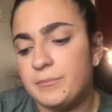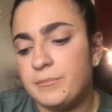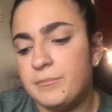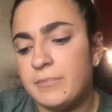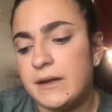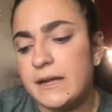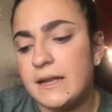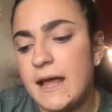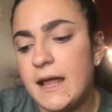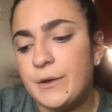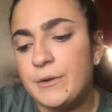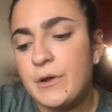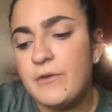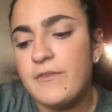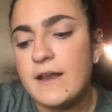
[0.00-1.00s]
But I don't
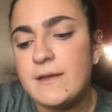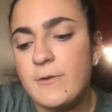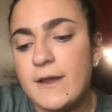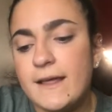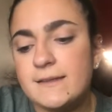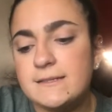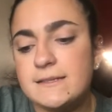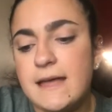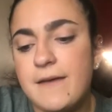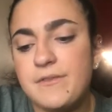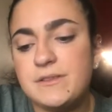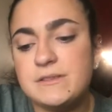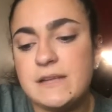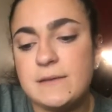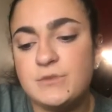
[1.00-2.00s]
know if anyone else is having the
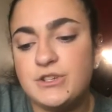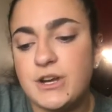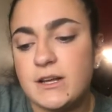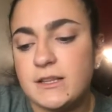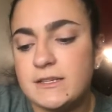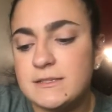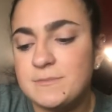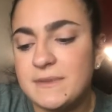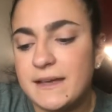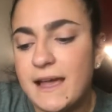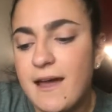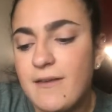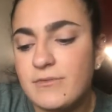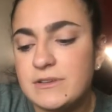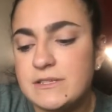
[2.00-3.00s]
same struggle as me.
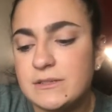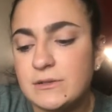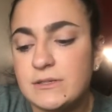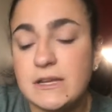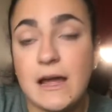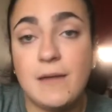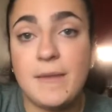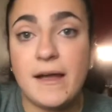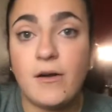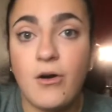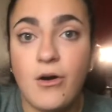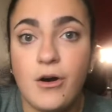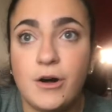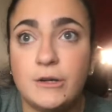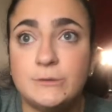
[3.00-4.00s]
Every single time I
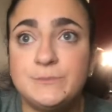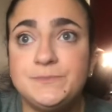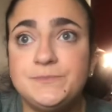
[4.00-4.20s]
call,